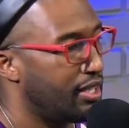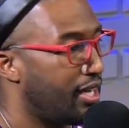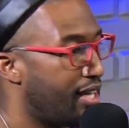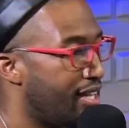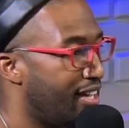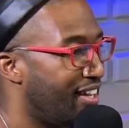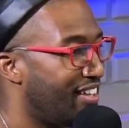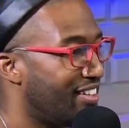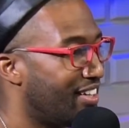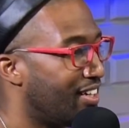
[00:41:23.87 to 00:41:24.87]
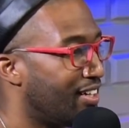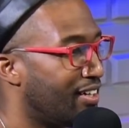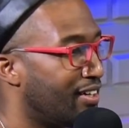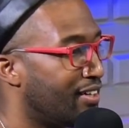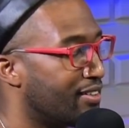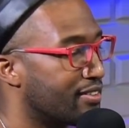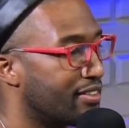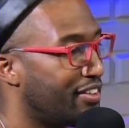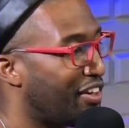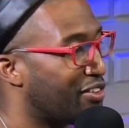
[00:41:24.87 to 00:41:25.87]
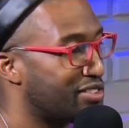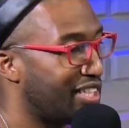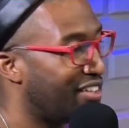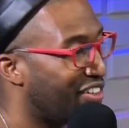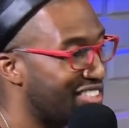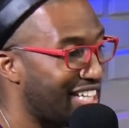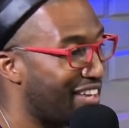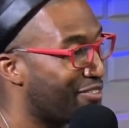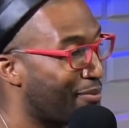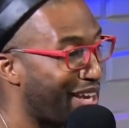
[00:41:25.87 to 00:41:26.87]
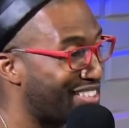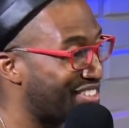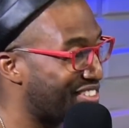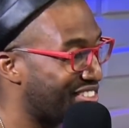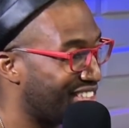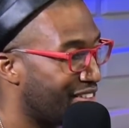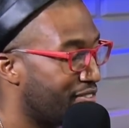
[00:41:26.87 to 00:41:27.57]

And then, I was saying all these affirmations and stuff.